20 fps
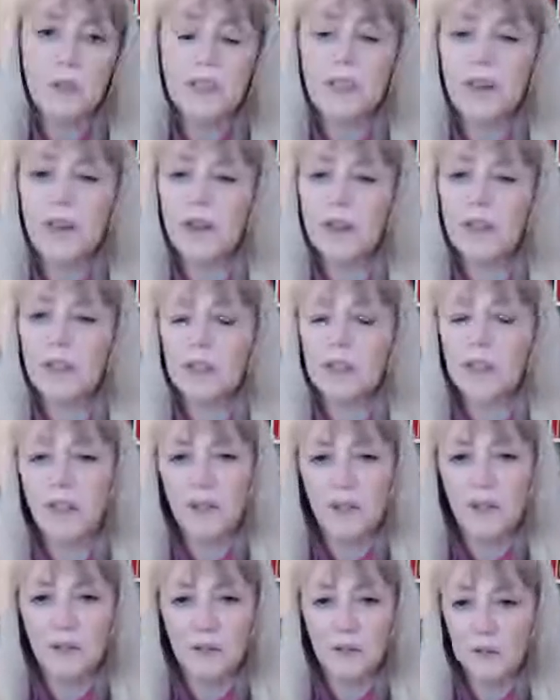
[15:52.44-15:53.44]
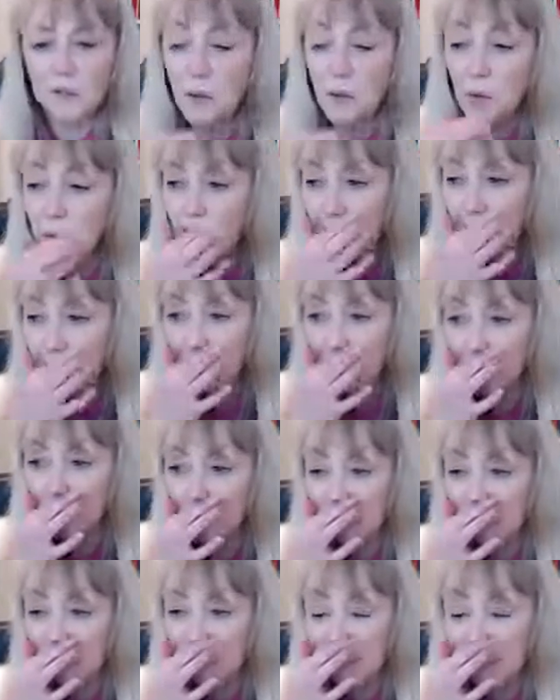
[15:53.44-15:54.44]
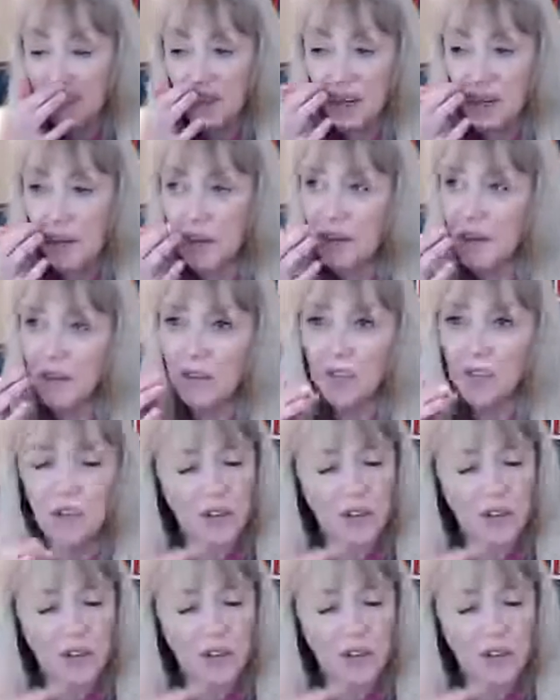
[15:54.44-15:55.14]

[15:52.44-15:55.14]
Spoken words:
it's hard because normally there are